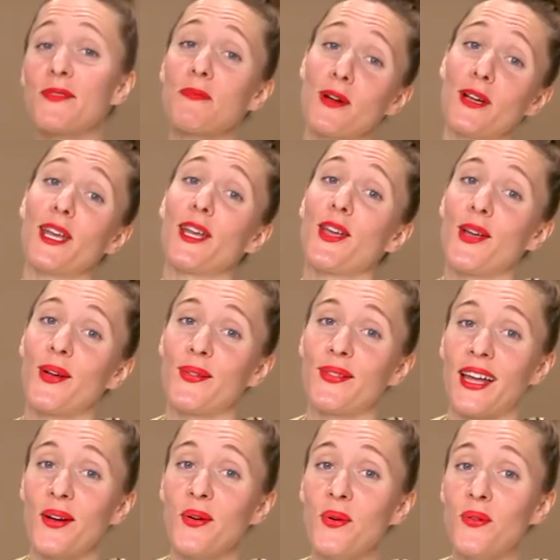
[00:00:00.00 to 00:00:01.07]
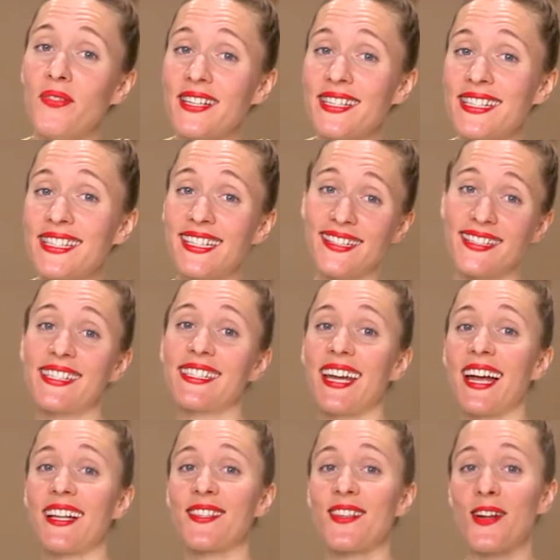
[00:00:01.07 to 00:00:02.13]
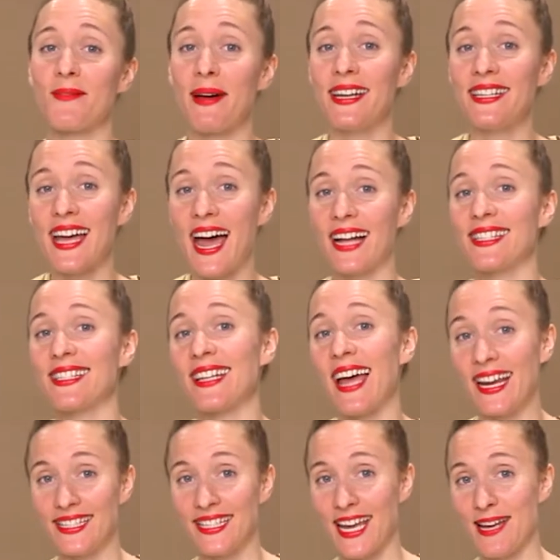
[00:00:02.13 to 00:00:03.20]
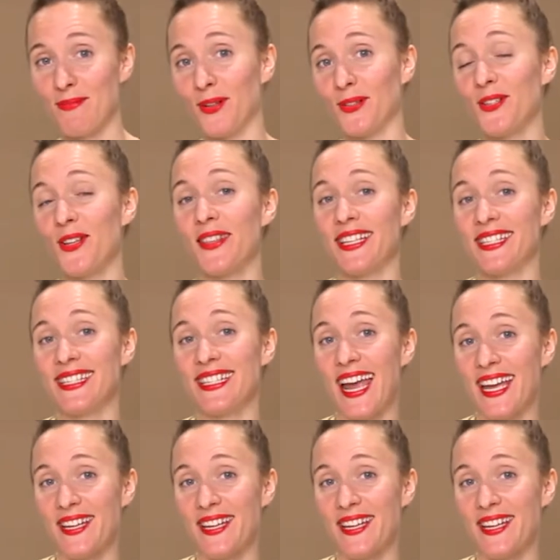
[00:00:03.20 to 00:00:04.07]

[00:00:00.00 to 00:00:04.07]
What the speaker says: pretty cute that Ove still stands on my dad's night table to this day.